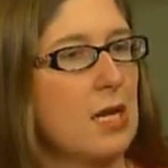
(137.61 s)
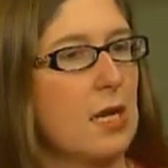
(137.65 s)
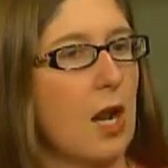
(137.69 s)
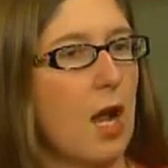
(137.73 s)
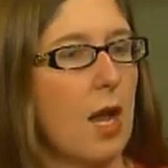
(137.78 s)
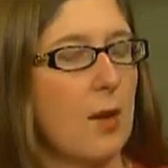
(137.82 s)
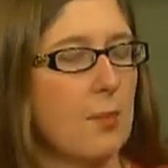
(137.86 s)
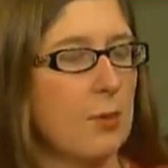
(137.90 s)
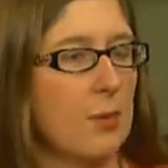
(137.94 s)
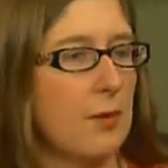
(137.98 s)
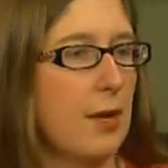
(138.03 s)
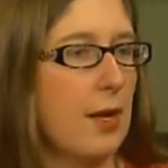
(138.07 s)
It
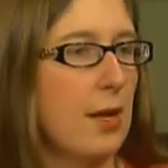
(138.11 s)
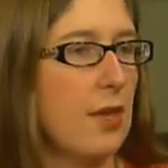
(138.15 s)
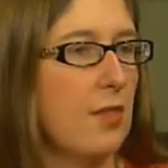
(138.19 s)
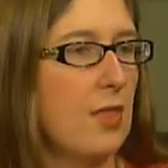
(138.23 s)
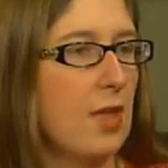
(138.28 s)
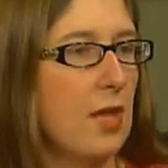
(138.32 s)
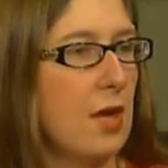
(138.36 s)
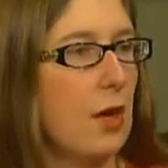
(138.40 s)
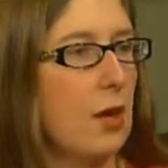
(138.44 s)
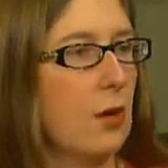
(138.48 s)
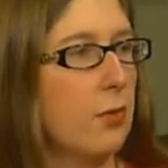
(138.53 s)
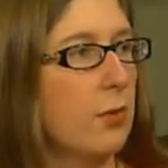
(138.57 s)
operated
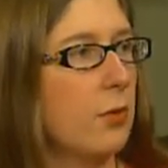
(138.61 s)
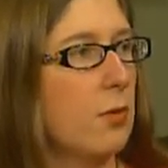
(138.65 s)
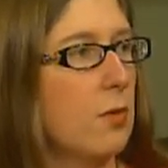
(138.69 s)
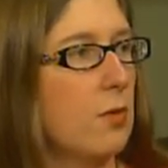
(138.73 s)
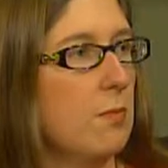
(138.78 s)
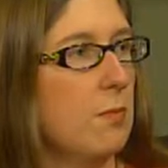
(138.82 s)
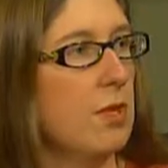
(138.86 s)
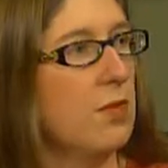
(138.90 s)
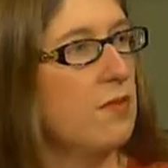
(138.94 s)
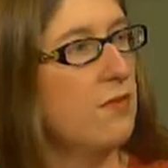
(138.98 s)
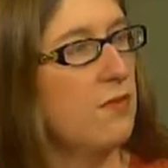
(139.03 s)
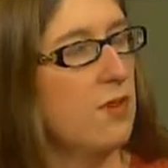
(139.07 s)
there through the
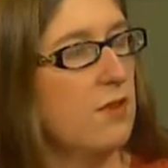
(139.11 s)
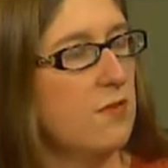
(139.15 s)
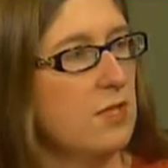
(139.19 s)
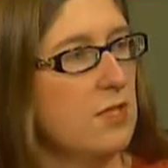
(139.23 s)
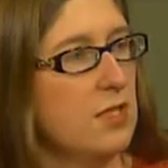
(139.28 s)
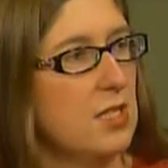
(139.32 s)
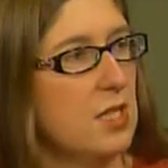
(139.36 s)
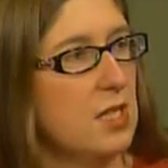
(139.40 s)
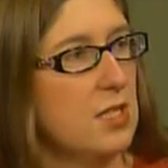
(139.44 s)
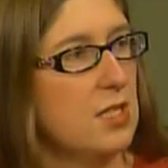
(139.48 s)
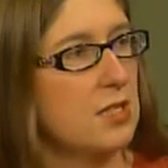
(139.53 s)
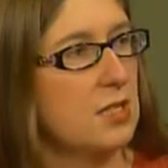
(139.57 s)

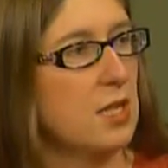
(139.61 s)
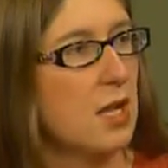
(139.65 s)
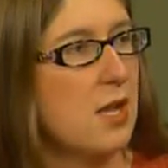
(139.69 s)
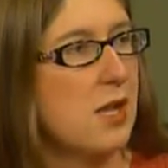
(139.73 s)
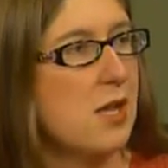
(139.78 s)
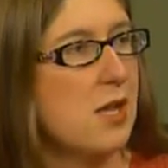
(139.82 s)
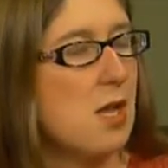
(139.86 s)
mid-50s.